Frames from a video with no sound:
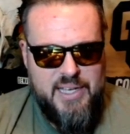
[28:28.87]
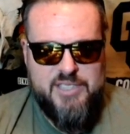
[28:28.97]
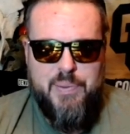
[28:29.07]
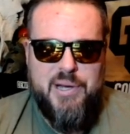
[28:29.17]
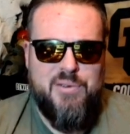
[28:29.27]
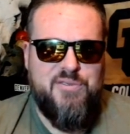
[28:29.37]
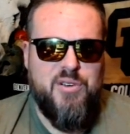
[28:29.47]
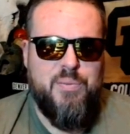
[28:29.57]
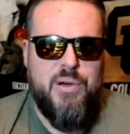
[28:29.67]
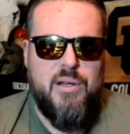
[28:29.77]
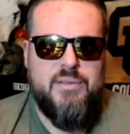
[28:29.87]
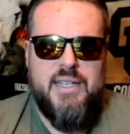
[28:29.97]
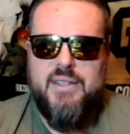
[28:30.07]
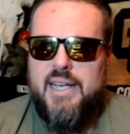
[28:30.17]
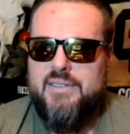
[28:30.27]
it's bigger than football.
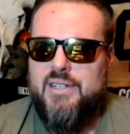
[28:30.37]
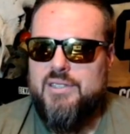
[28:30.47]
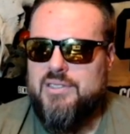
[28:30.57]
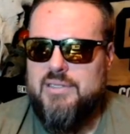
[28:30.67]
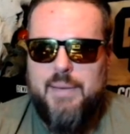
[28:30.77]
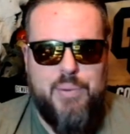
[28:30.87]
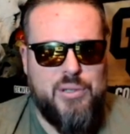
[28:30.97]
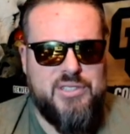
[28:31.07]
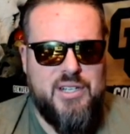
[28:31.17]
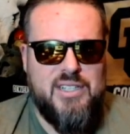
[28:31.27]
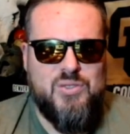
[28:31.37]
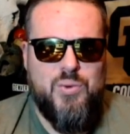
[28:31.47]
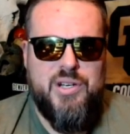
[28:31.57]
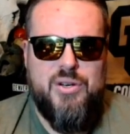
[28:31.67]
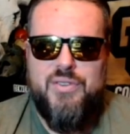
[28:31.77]
And I posted it on
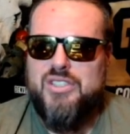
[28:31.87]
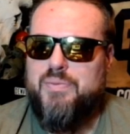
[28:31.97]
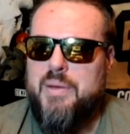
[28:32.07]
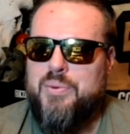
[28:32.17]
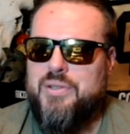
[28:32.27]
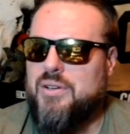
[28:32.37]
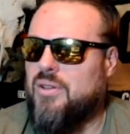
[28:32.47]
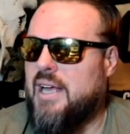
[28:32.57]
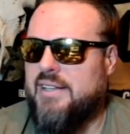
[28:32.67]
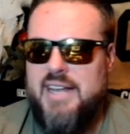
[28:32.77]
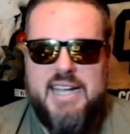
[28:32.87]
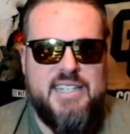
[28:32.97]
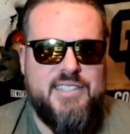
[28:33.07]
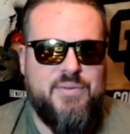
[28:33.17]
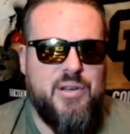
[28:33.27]
Twitter, and there's people that are like
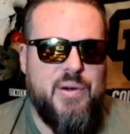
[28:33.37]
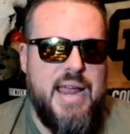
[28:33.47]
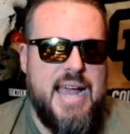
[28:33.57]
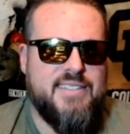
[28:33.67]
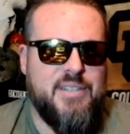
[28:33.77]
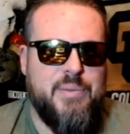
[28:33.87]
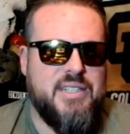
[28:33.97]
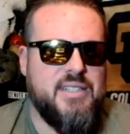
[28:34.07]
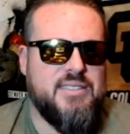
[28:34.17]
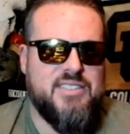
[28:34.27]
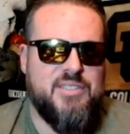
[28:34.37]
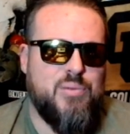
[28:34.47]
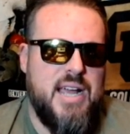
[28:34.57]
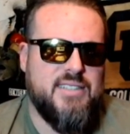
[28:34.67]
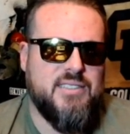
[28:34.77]
negatively reacting because it's
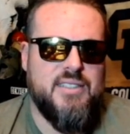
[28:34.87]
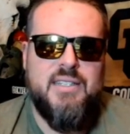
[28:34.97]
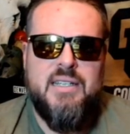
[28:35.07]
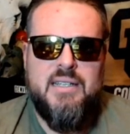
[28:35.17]
Nebraska.